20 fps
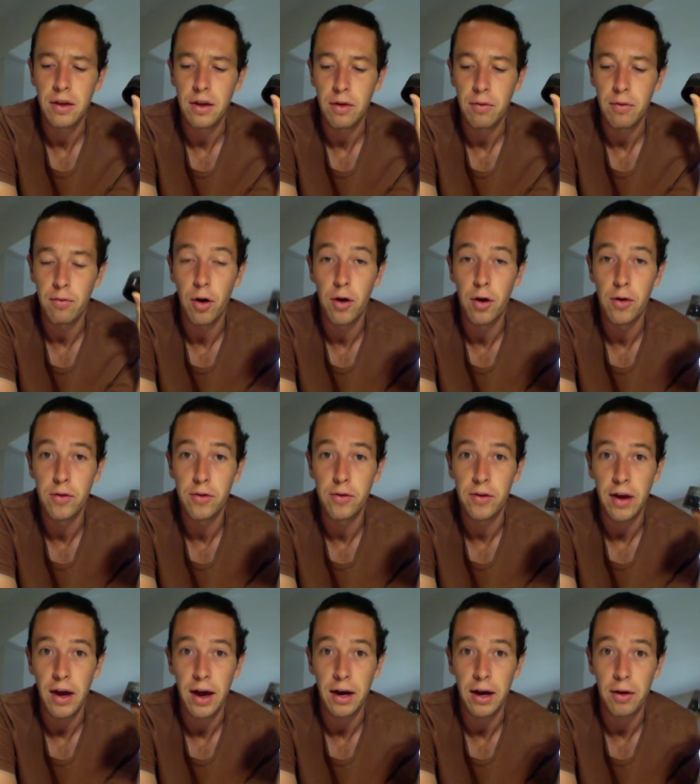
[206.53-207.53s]
rose
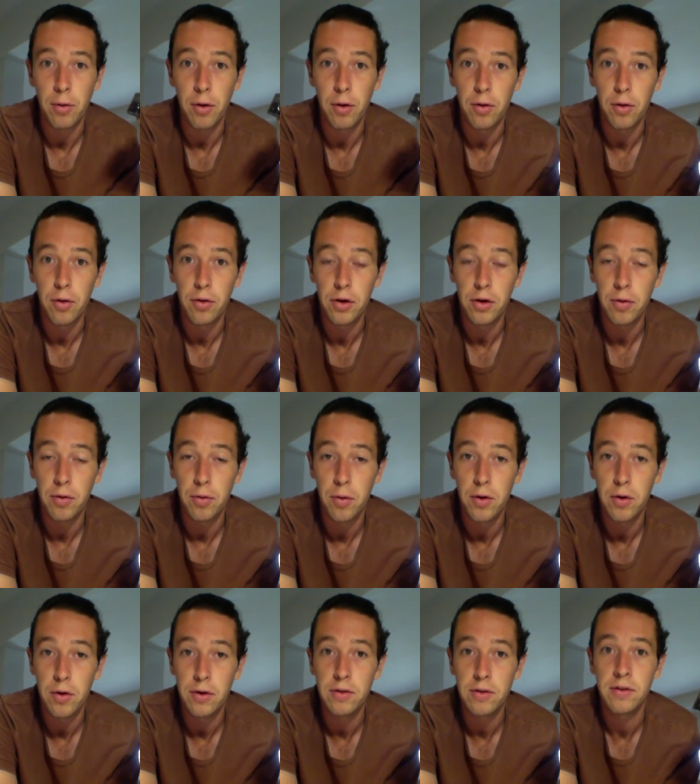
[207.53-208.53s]
aqua aura
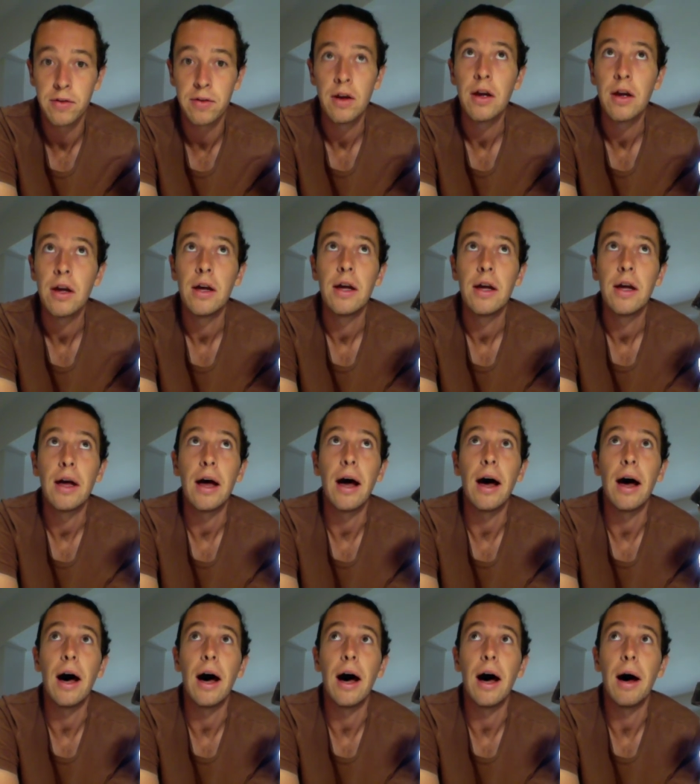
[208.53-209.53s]
quartz.
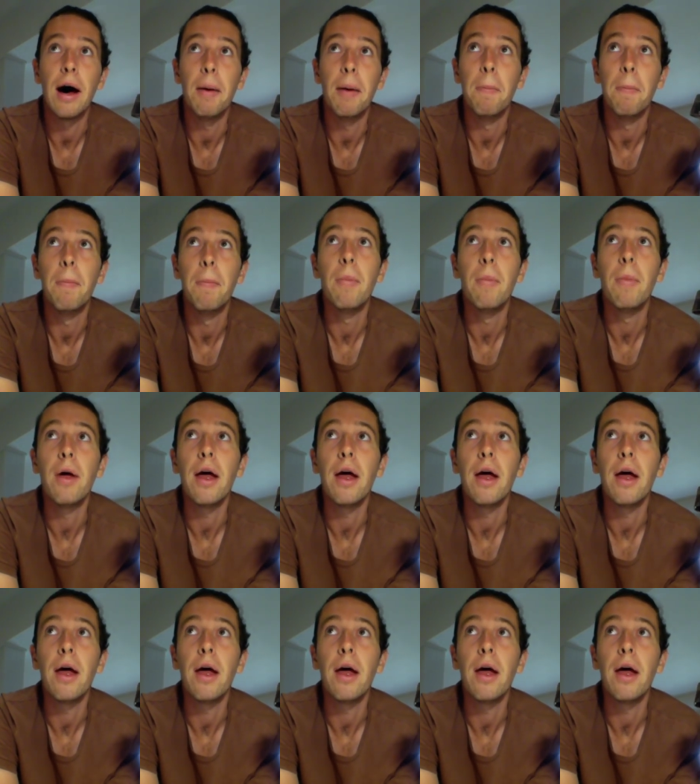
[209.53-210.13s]
And